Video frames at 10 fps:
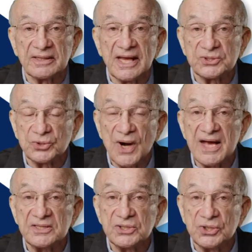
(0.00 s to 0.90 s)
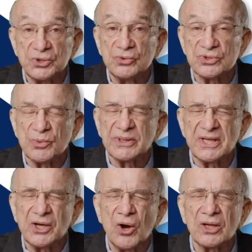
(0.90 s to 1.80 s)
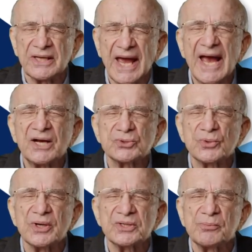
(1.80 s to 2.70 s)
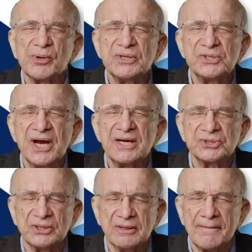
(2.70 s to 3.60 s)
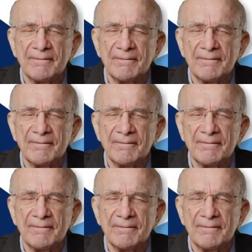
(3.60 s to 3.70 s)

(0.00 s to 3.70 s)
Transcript: that tried to use what they called extra depreciation